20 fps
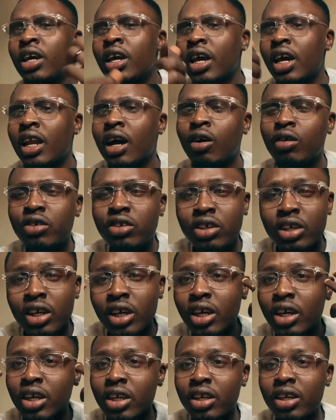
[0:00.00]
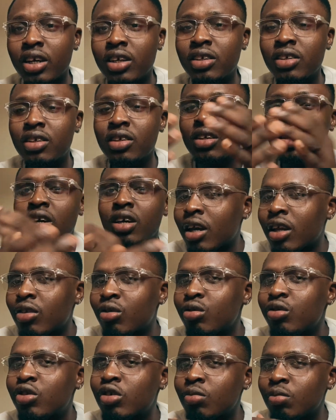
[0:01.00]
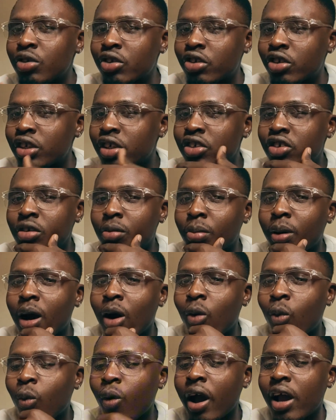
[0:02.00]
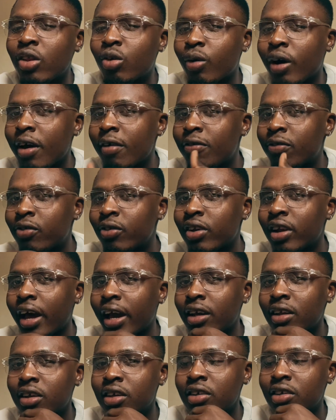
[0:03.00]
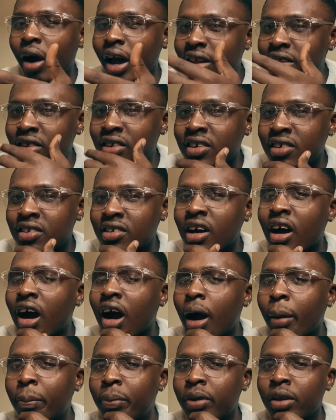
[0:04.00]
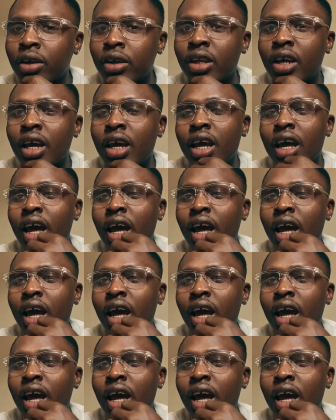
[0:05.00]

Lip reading: And I was thinking yesterday, do some research about why do I feel like this, why things are happening,